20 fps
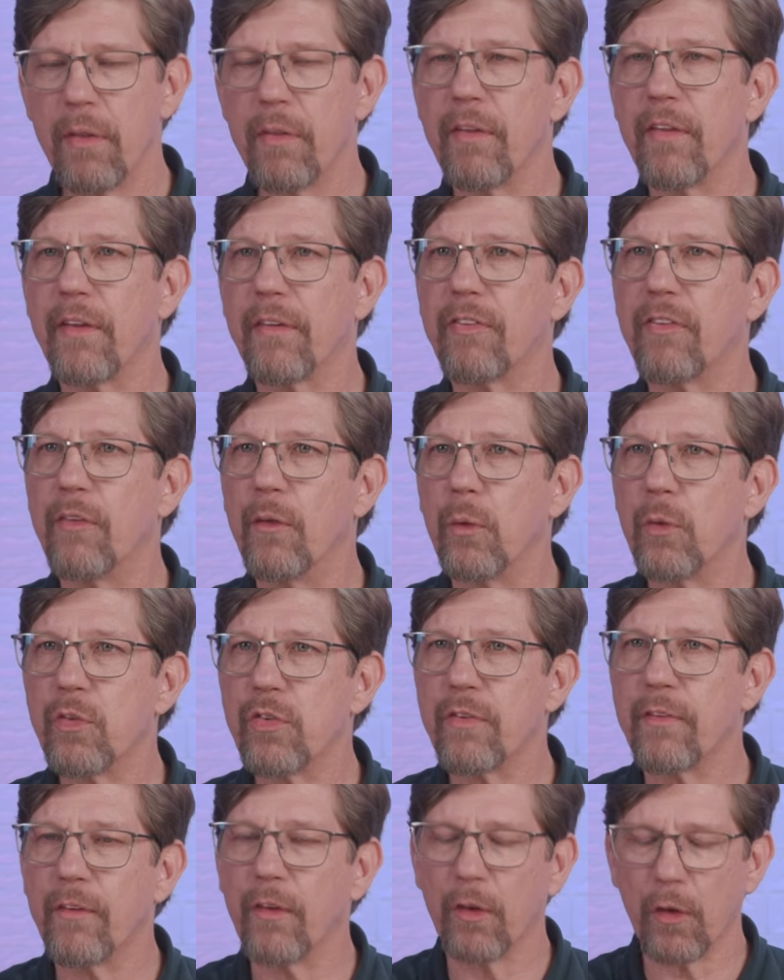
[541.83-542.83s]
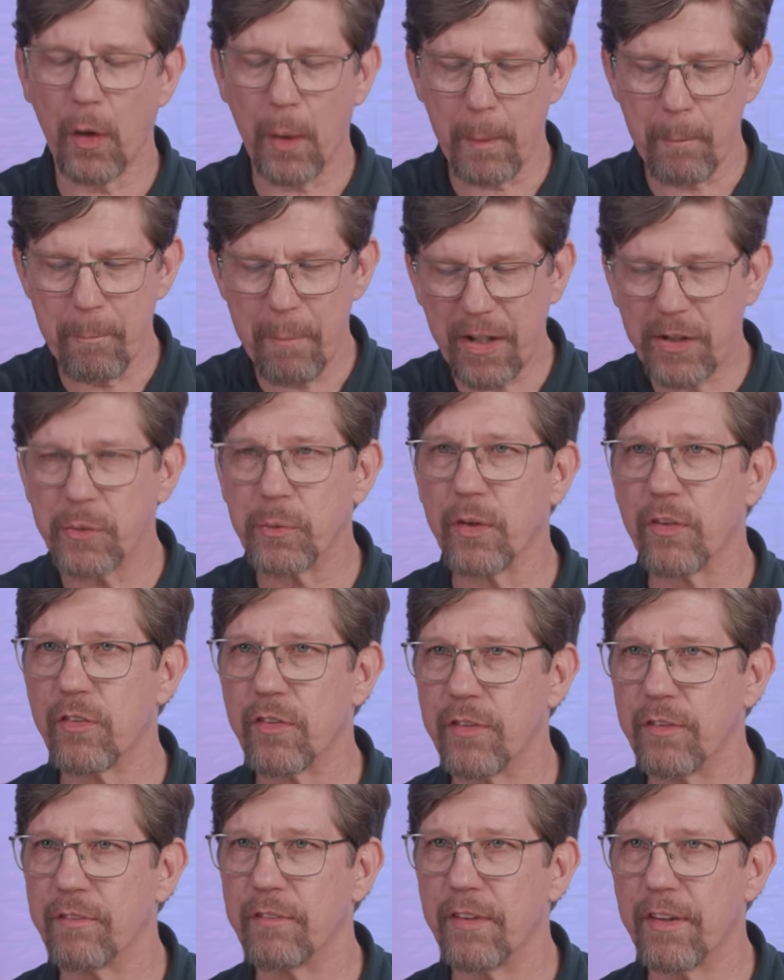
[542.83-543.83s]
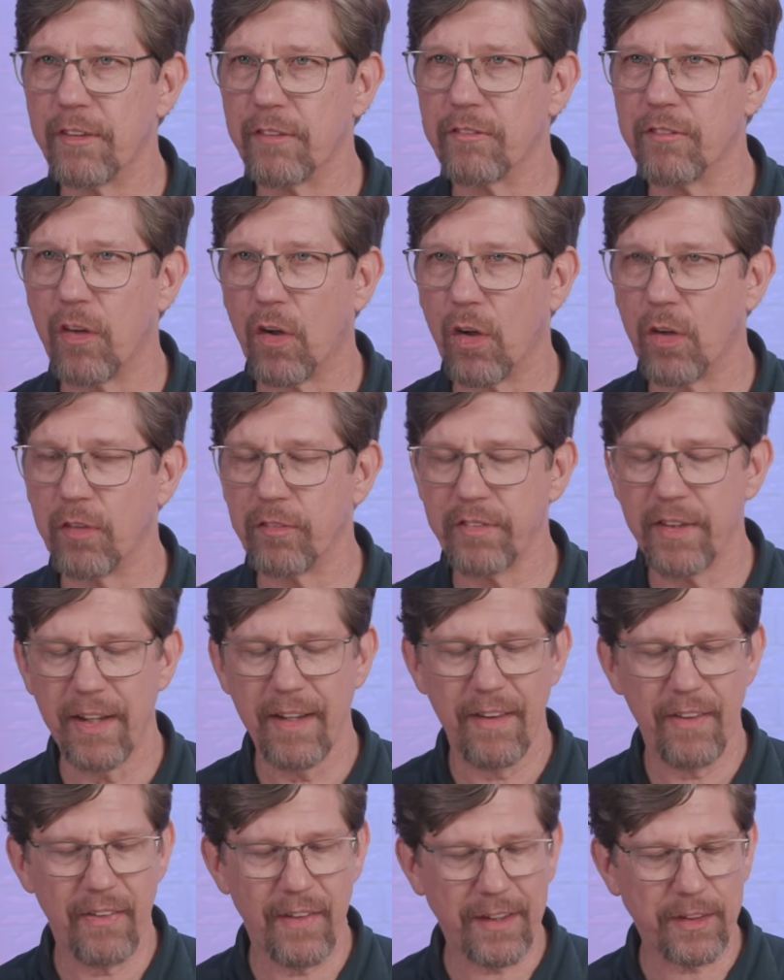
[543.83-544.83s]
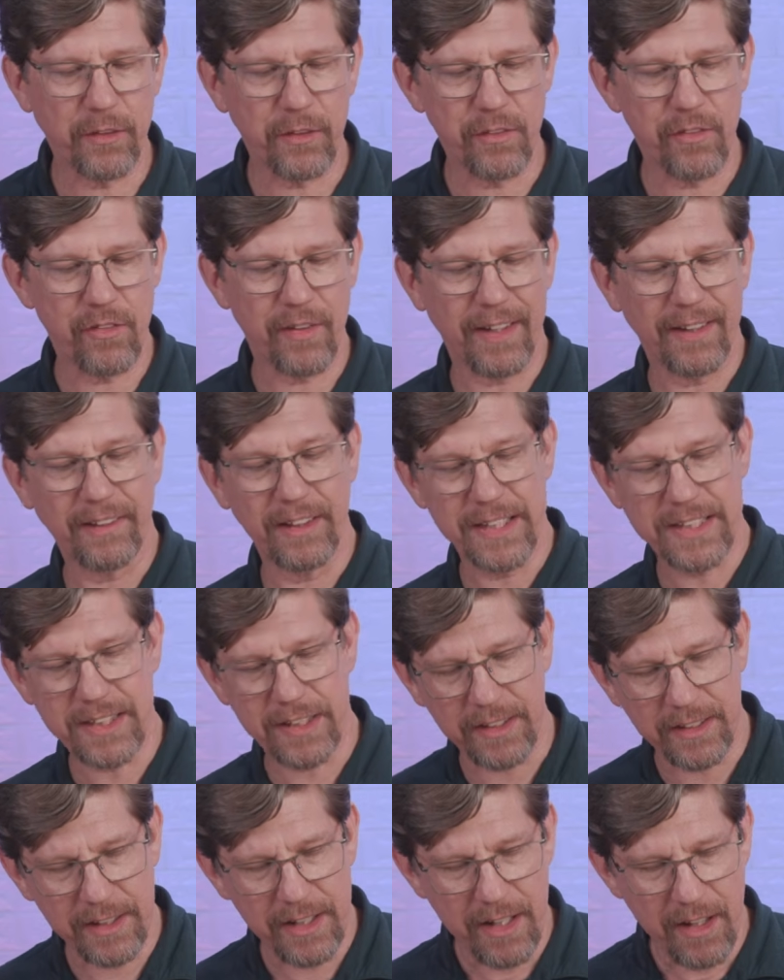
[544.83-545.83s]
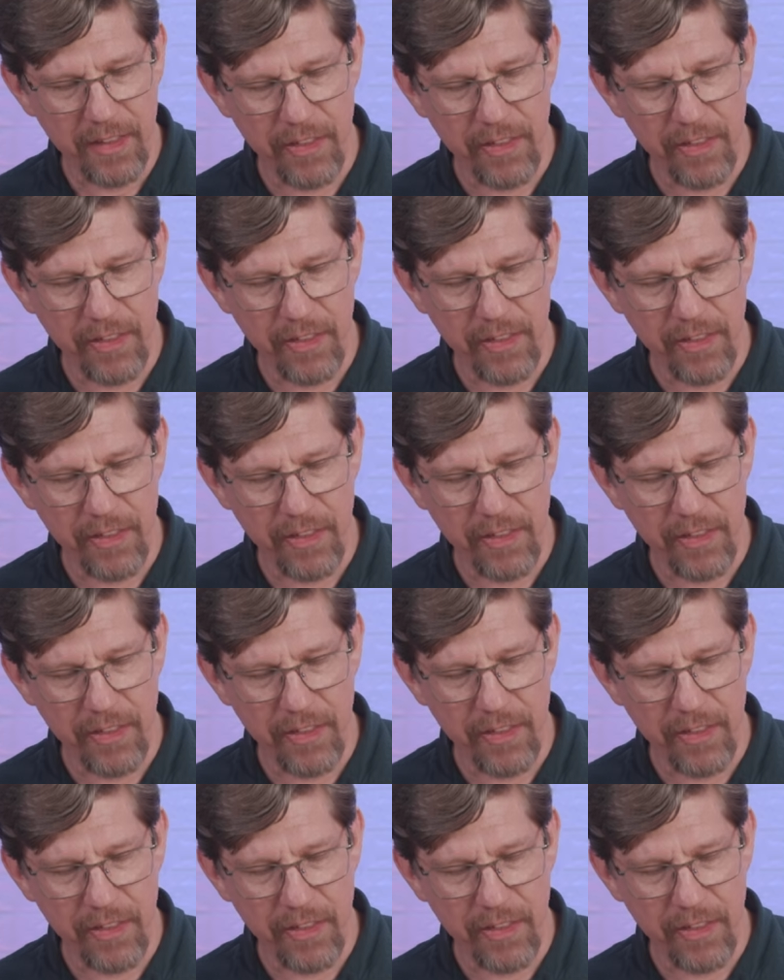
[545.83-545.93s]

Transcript: There are metrics involved that could say, listen,